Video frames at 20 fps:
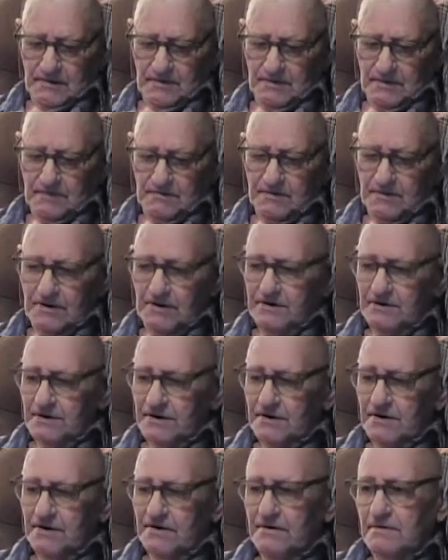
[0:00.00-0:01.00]
He was
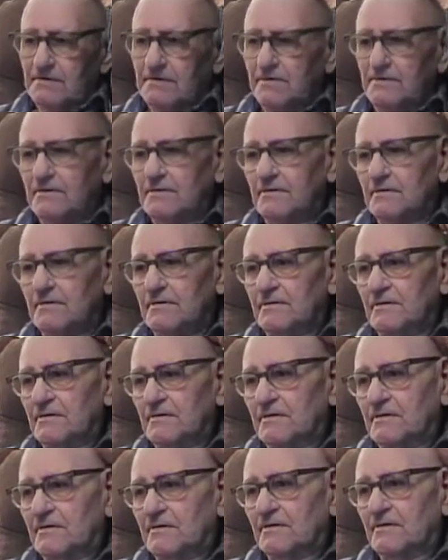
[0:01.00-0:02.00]
Indian.
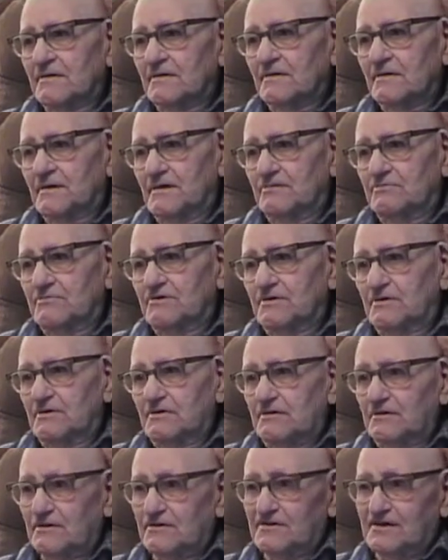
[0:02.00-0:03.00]
He was in
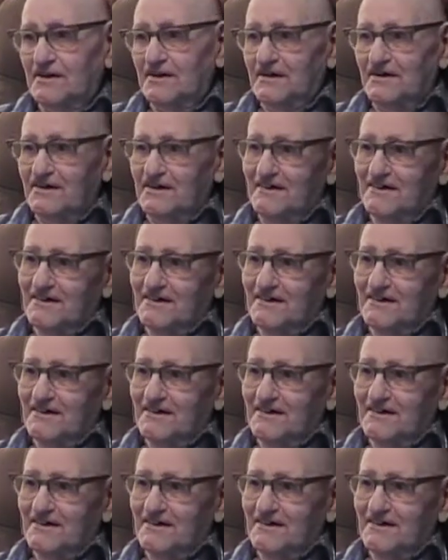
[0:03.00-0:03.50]
our tent.